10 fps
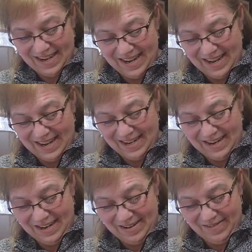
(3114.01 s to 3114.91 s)

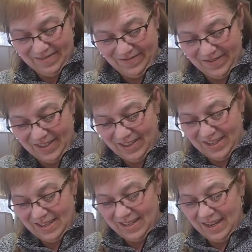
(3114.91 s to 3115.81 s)
And so you
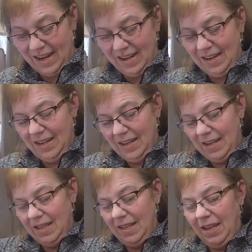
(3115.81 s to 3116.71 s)
just gotta,
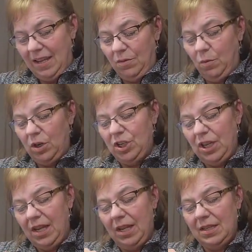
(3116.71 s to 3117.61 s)
and then once
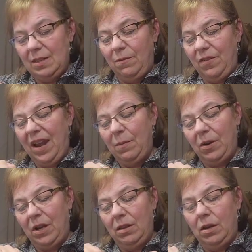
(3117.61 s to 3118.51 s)
you get some
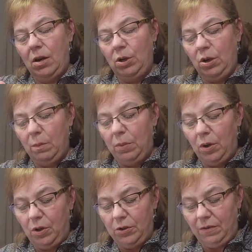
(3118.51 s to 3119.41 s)
fabric in there, you can
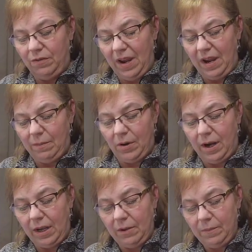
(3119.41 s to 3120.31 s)
pull the
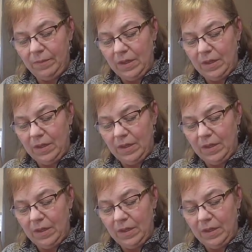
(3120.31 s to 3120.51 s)
fabric,